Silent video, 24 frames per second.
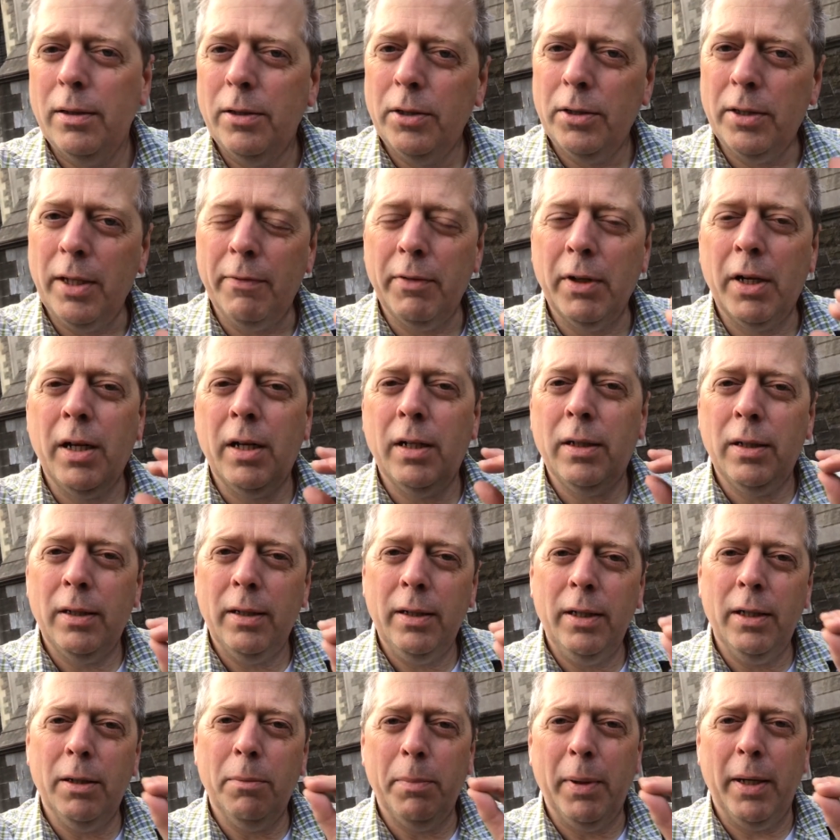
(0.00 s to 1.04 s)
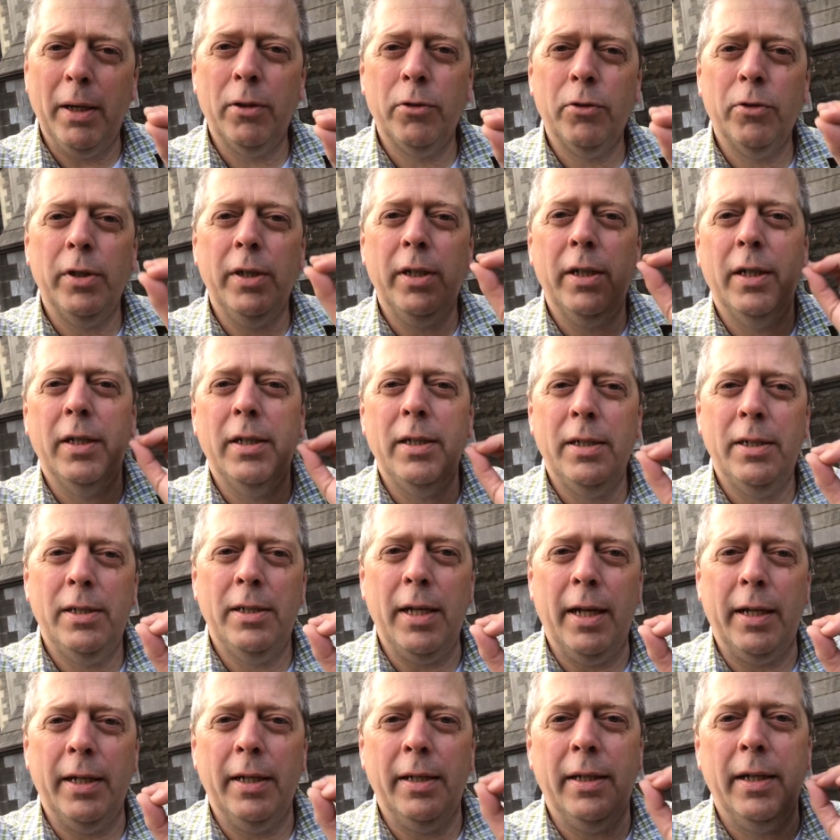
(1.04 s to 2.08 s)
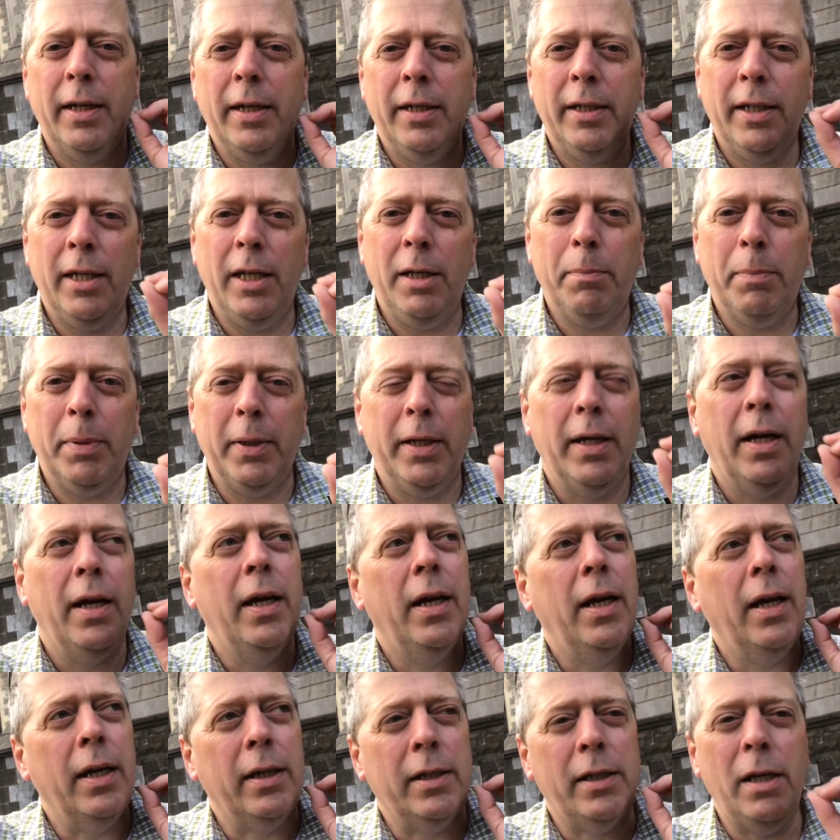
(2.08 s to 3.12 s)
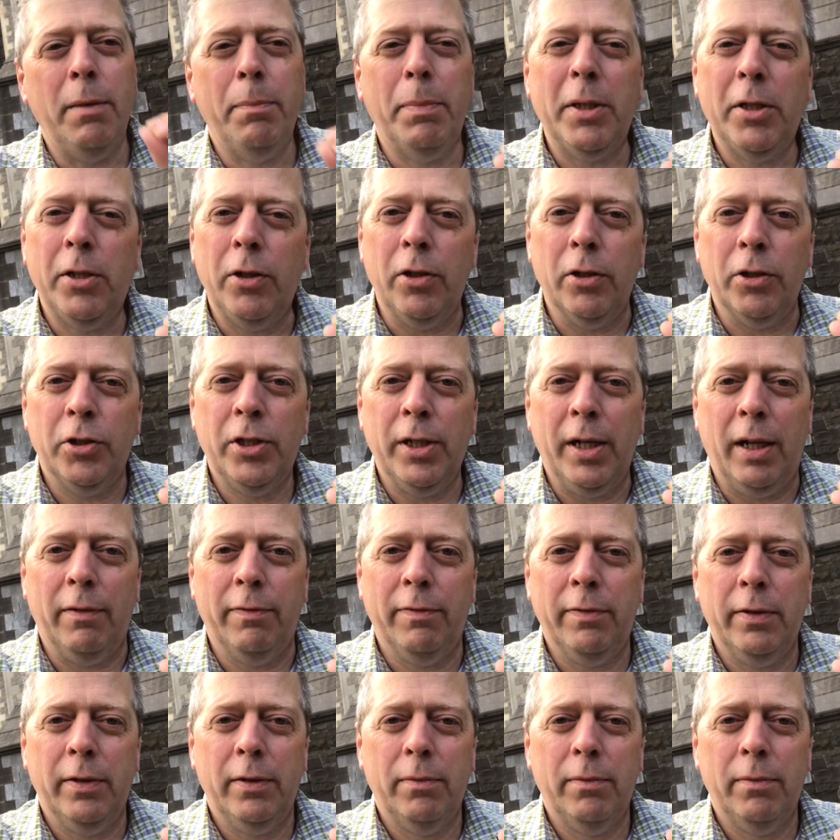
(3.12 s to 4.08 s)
Just have a clear boundary, set it, keep it, and keep it to yourself.